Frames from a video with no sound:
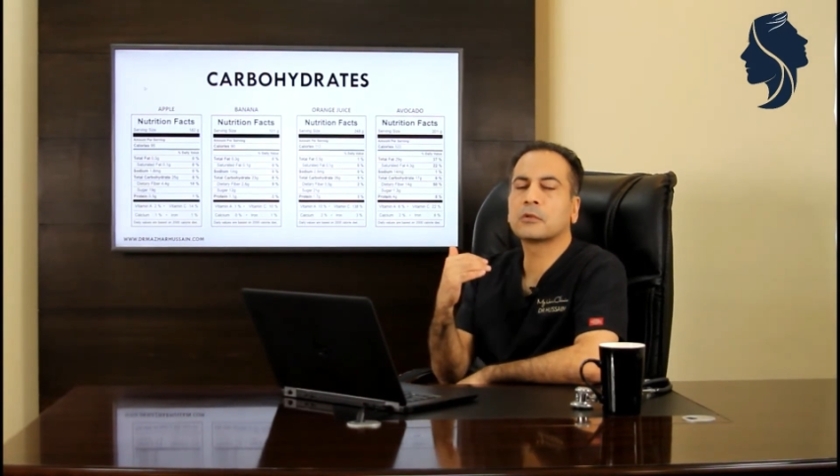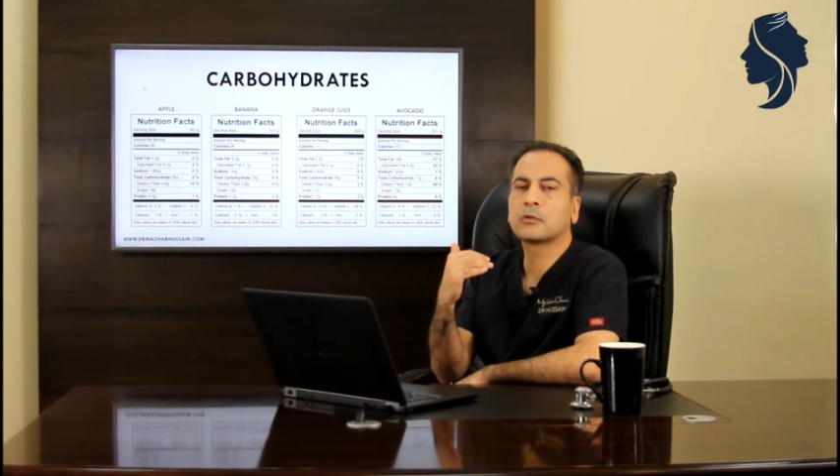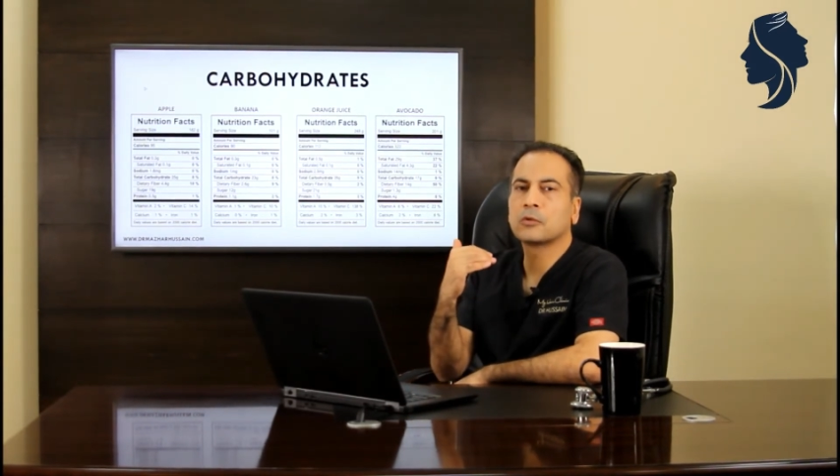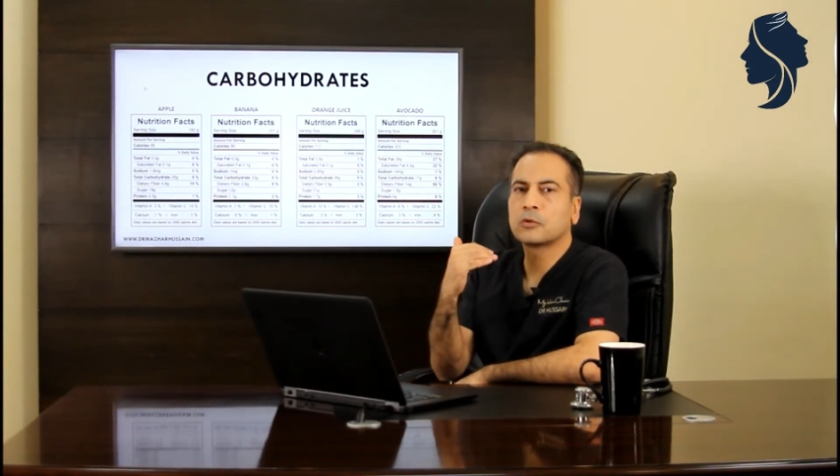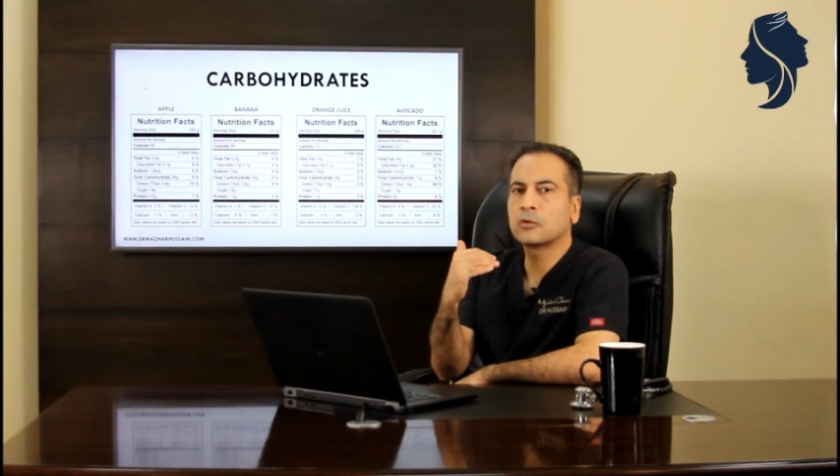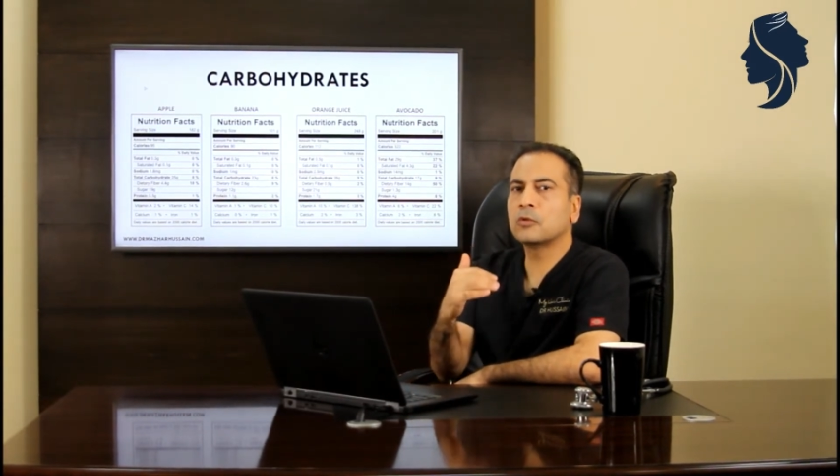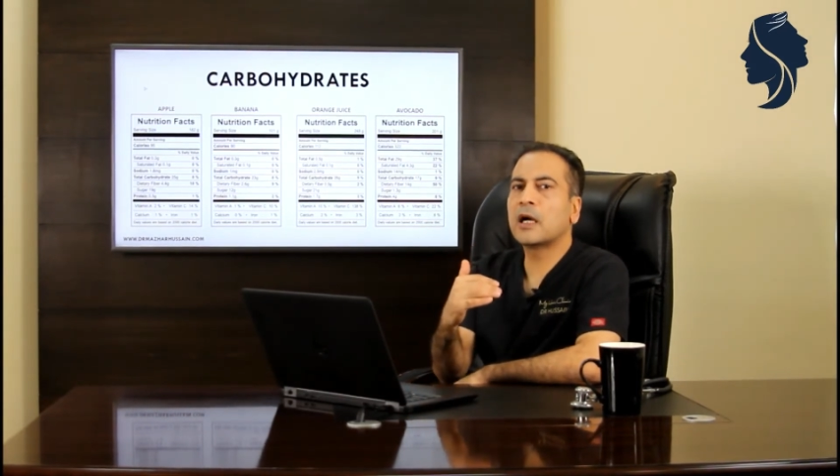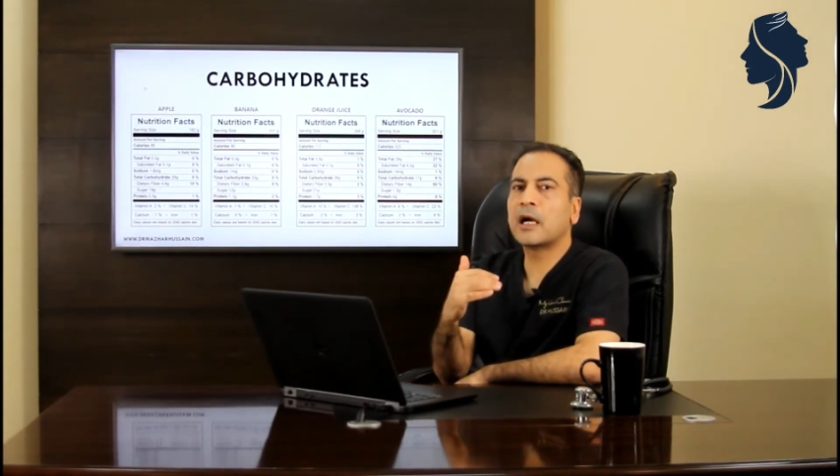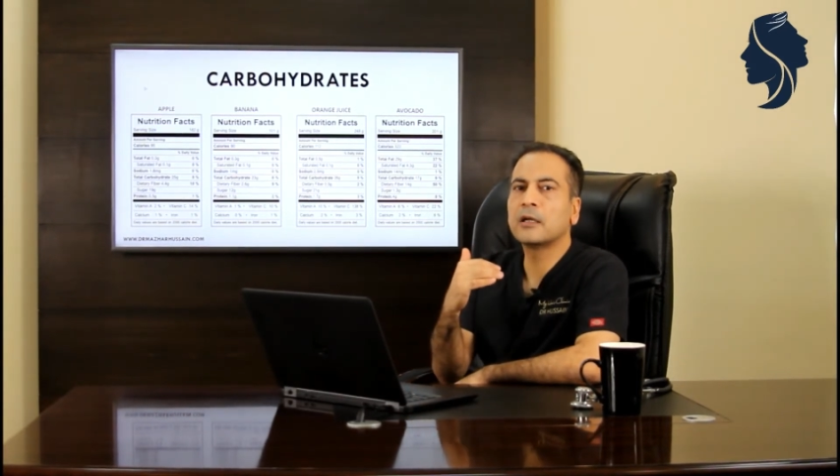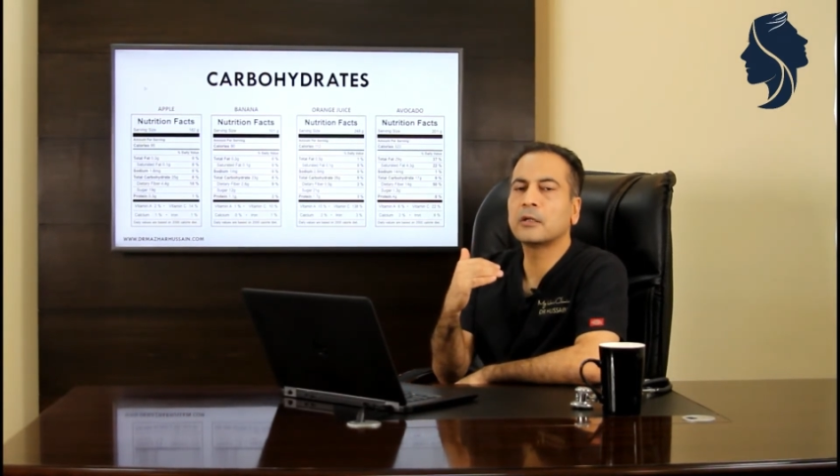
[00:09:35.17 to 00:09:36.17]
go too
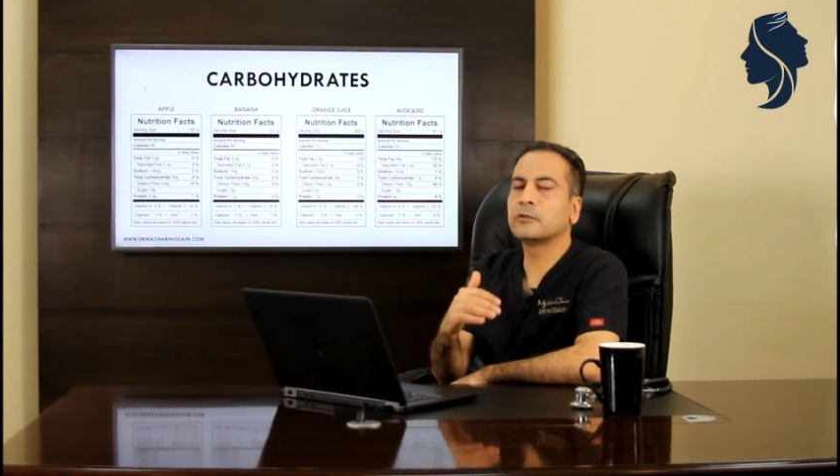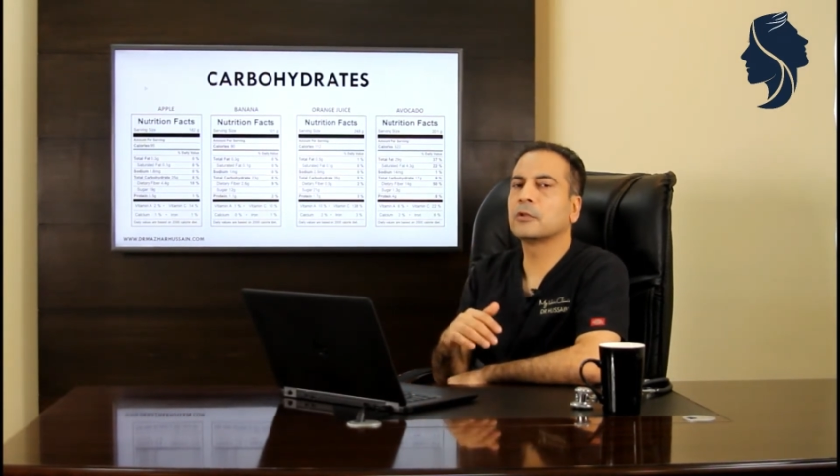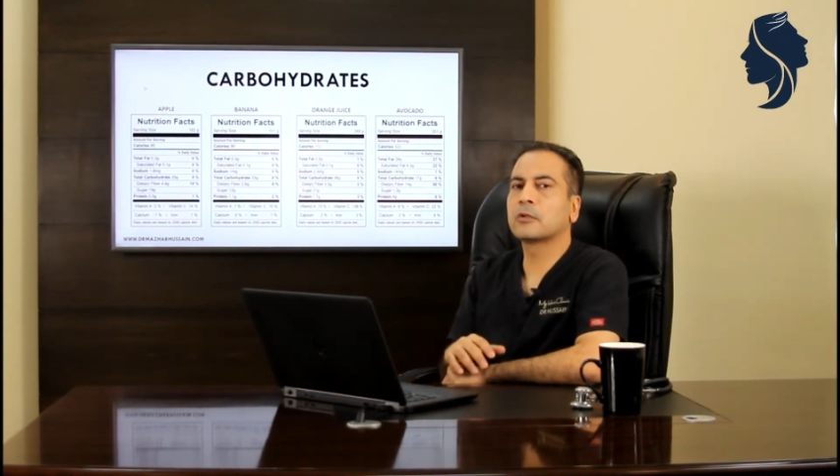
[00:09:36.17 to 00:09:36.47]
high on your